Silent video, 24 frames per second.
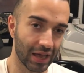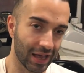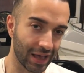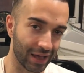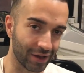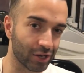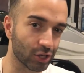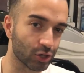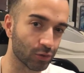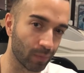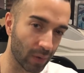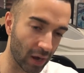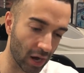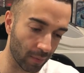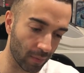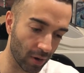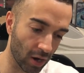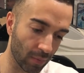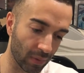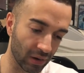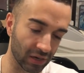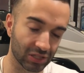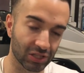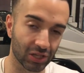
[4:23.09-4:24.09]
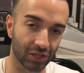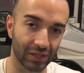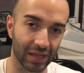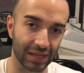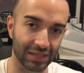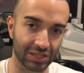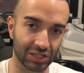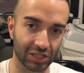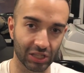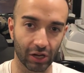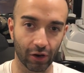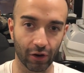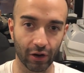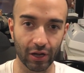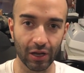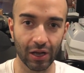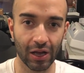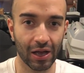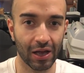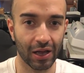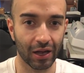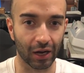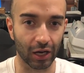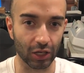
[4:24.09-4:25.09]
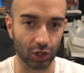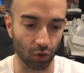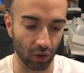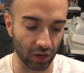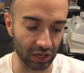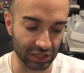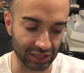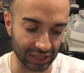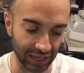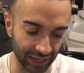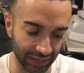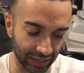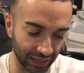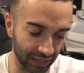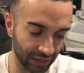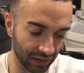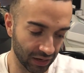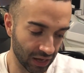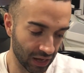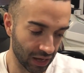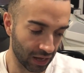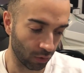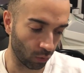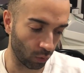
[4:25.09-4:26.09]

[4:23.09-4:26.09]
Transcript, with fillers: It's just mere mere, but it's still necessary because going second,